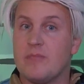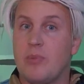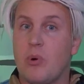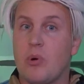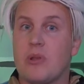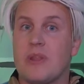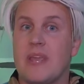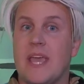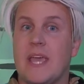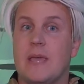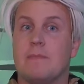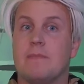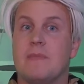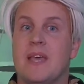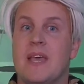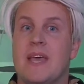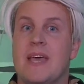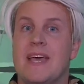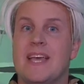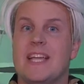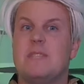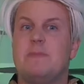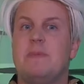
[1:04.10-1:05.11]
board game
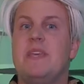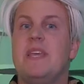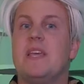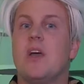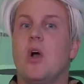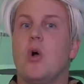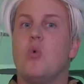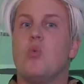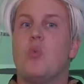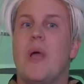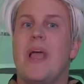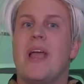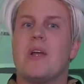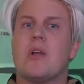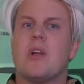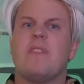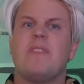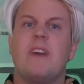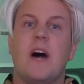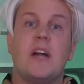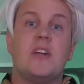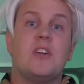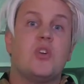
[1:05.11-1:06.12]
is being aware
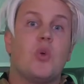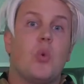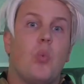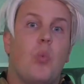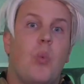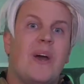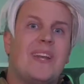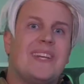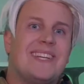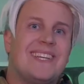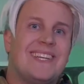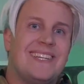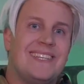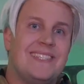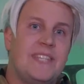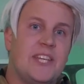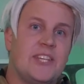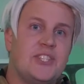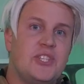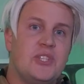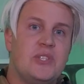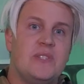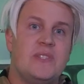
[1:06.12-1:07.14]
of under what
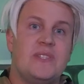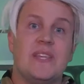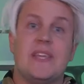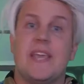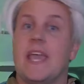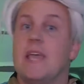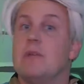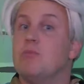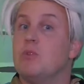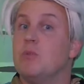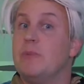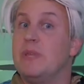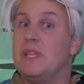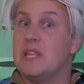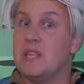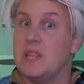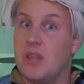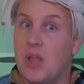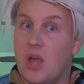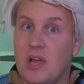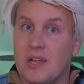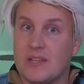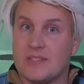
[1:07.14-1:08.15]
conditions the game will be
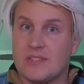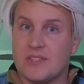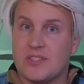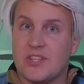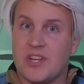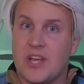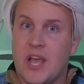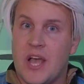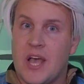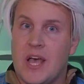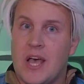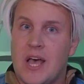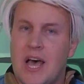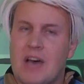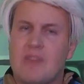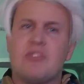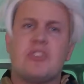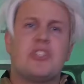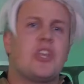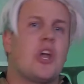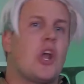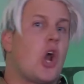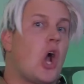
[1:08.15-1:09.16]
lost, of
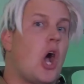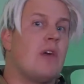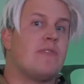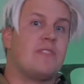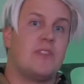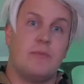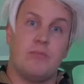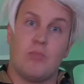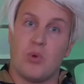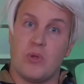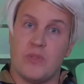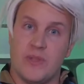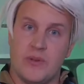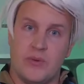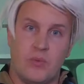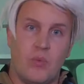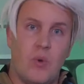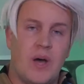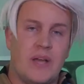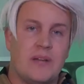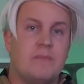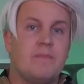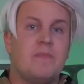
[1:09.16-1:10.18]
which there are often more than
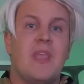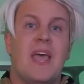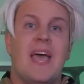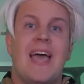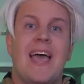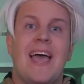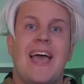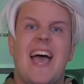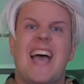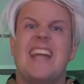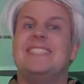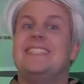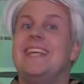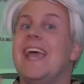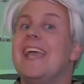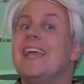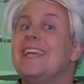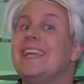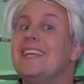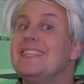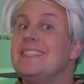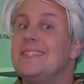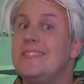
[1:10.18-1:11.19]
one, and
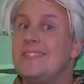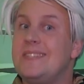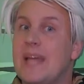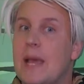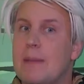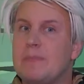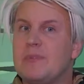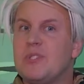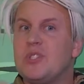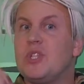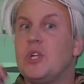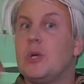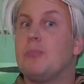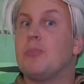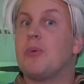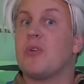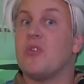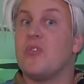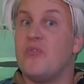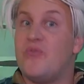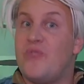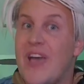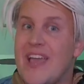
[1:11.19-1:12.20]
taking steps to
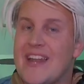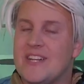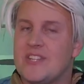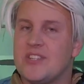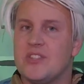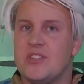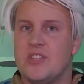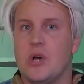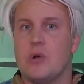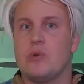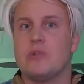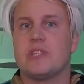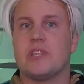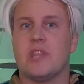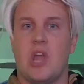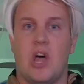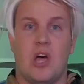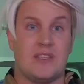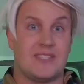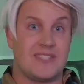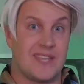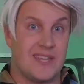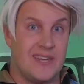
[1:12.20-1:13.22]
prevent those
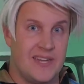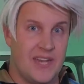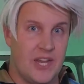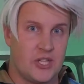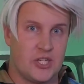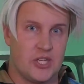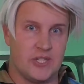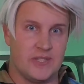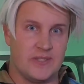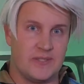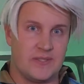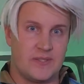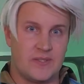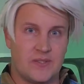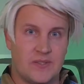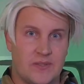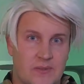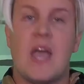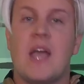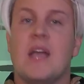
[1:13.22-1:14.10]
loss conditions.